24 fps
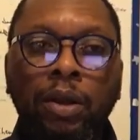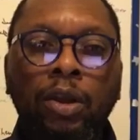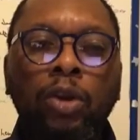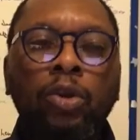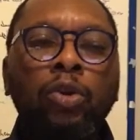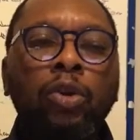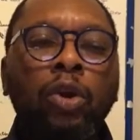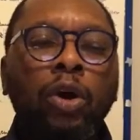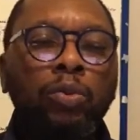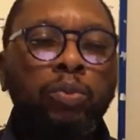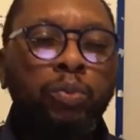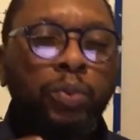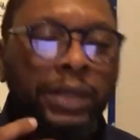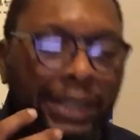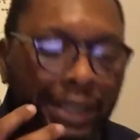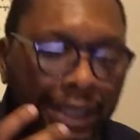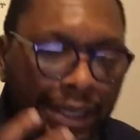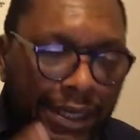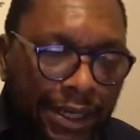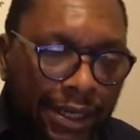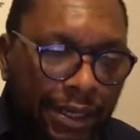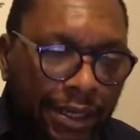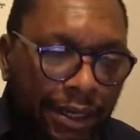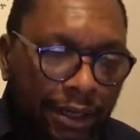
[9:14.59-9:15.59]
Lord, we
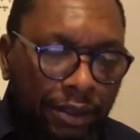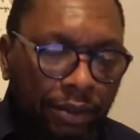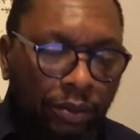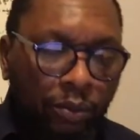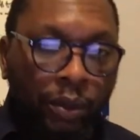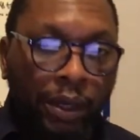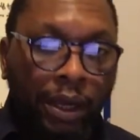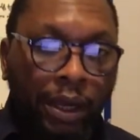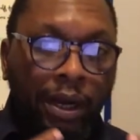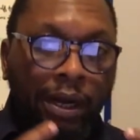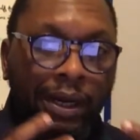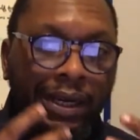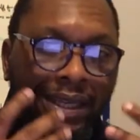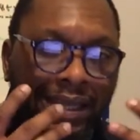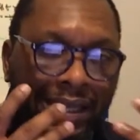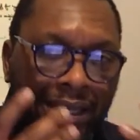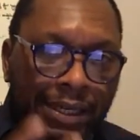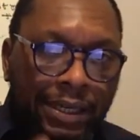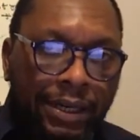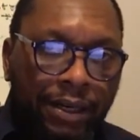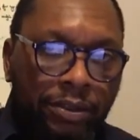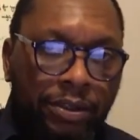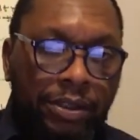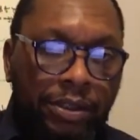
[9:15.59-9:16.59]
eager, we are
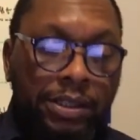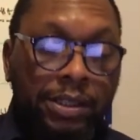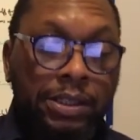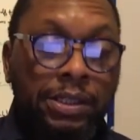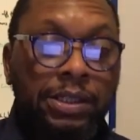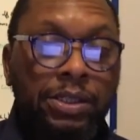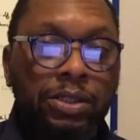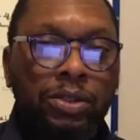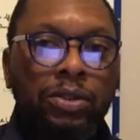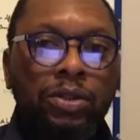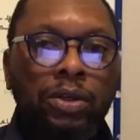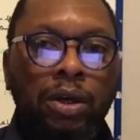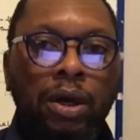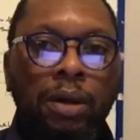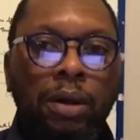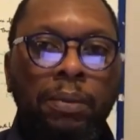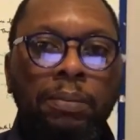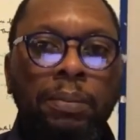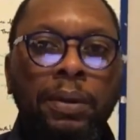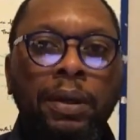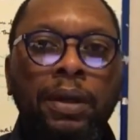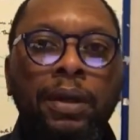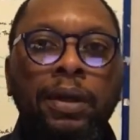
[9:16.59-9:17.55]
eager to see you come.